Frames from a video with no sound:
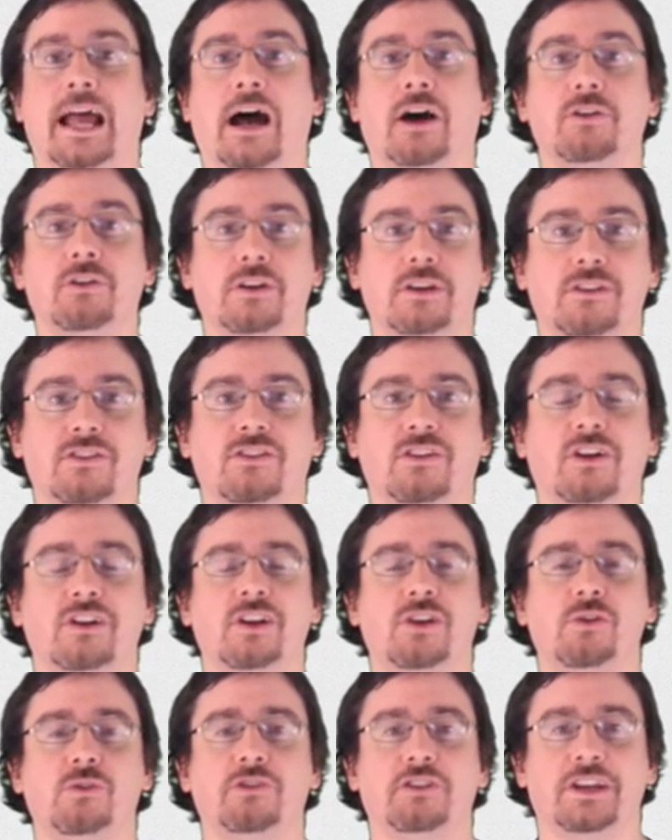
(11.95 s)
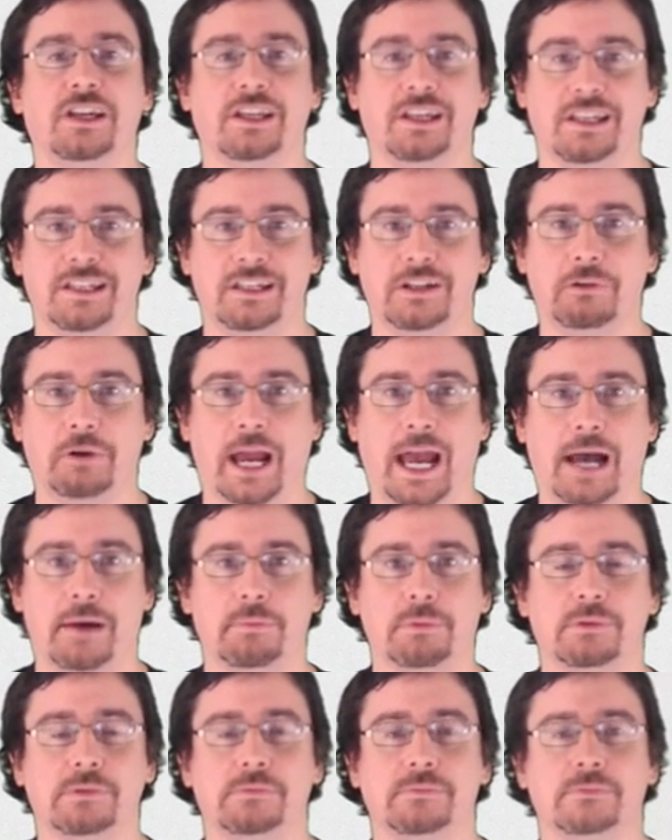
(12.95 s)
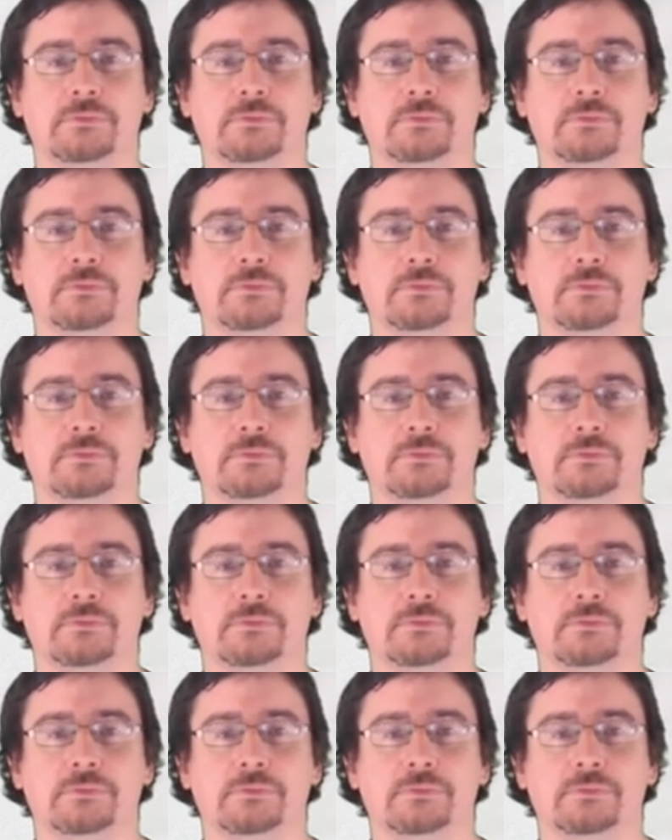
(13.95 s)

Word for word: how you can start using it in your app.